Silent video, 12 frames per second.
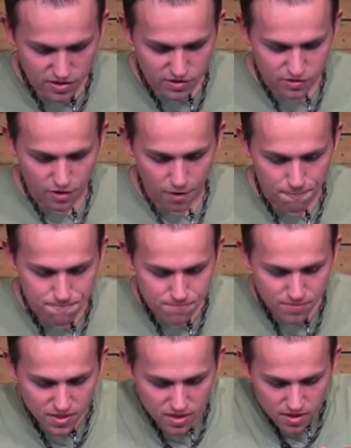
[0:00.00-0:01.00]
so,
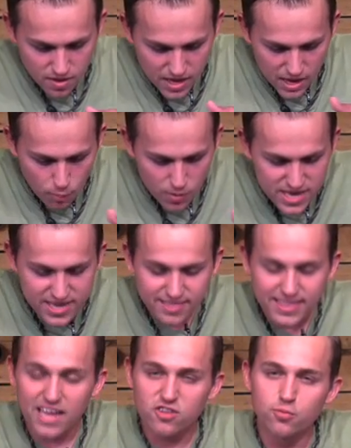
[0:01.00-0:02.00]
when we
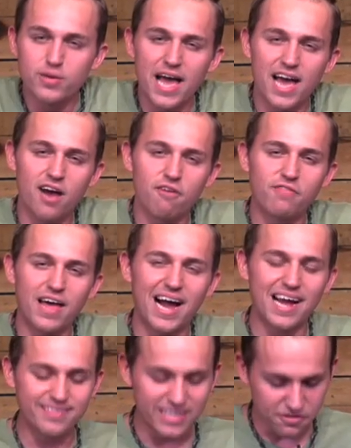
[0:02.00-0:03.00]
get that, so we have that
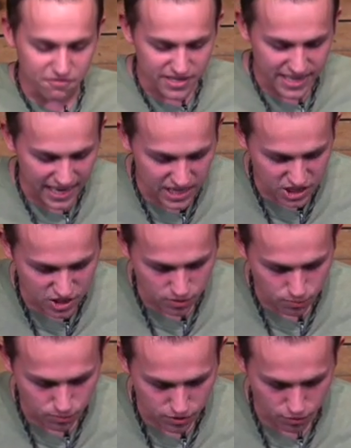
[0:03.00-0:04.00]

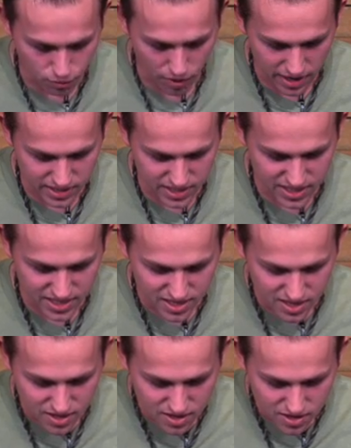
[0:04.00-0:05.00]
identification with Christ.
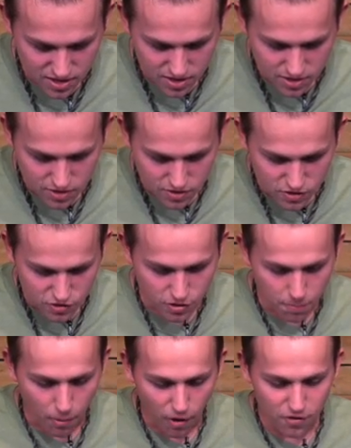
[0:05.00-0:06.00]

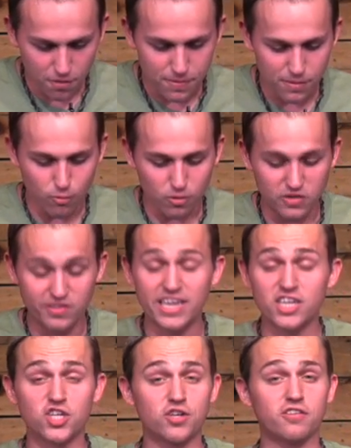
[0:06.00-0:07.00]
So that part of the people will
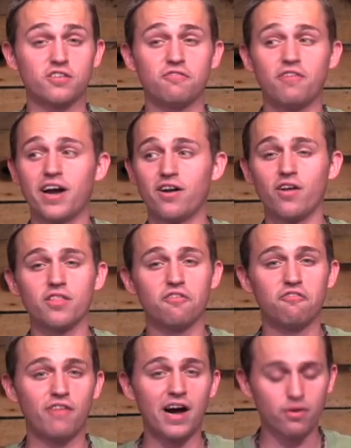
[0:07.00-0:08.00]
stand justified on the
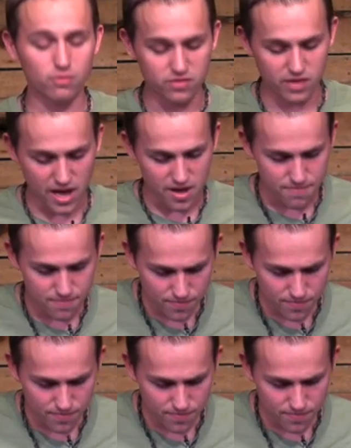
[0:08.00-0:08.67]
final day.